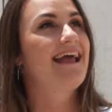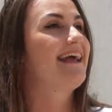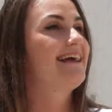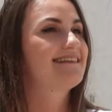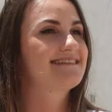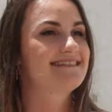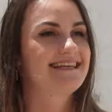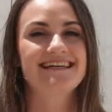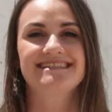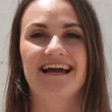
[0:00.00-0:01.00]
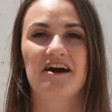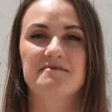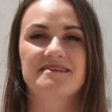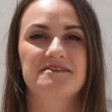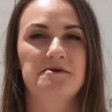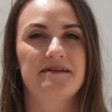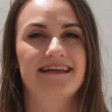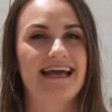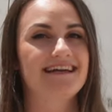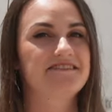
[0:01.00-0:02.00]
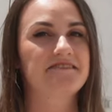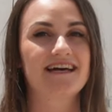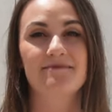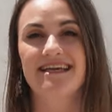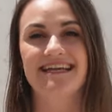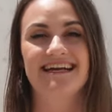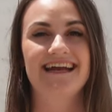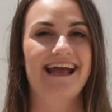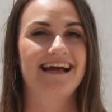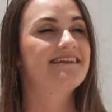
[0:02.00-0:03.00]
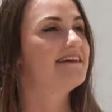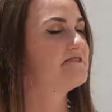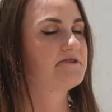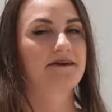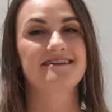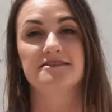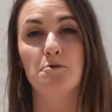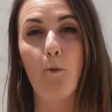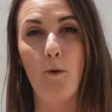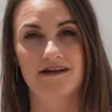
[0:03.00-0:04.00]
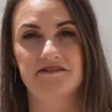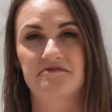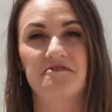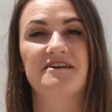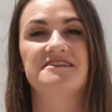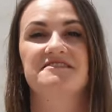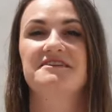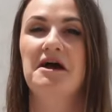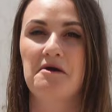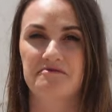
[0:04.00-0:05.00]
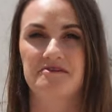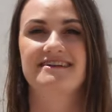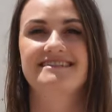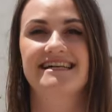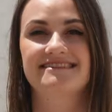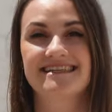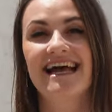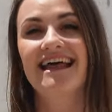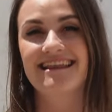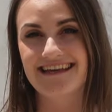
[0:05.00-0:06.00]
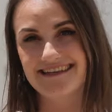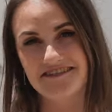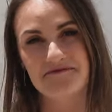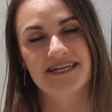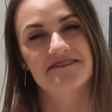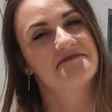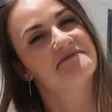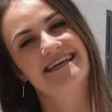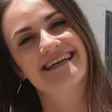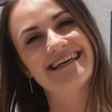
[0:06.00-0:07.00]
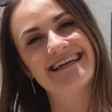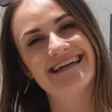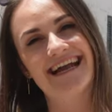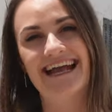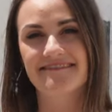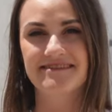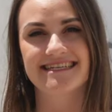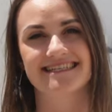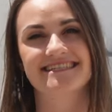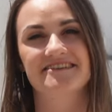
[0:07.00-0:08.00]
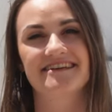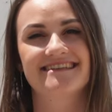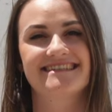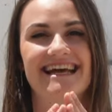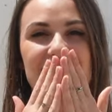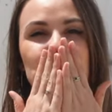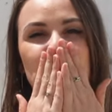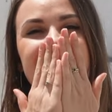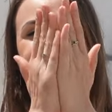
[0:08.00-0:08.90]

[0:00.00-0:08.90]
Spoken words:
And yes, I hope that you will get to come here and enjoy this wonderful region for yourselves. Thank you so much for being here, and please enjoy your day.